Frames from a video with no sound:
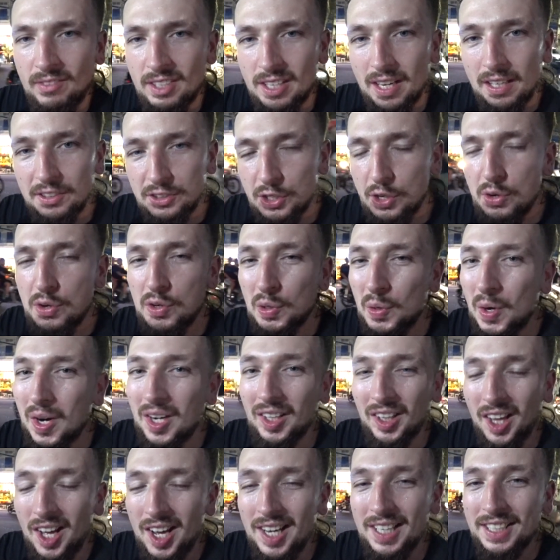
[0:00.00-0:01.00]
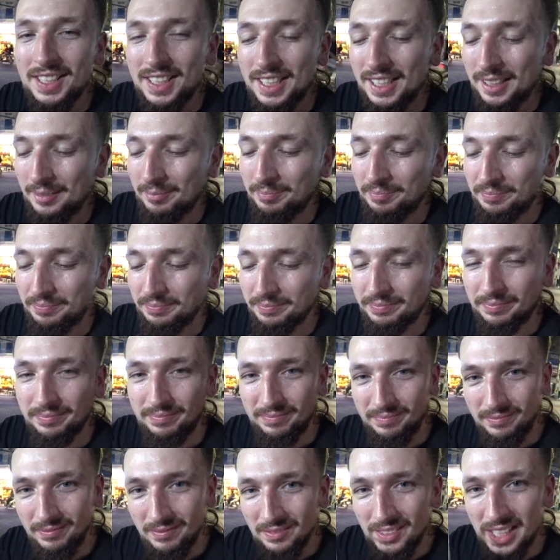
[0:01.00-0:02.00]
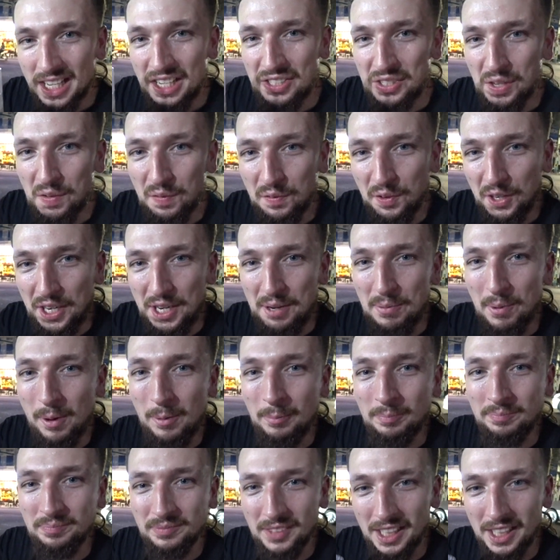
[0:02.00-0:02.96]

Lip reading: I do quite like it. It's a funny one.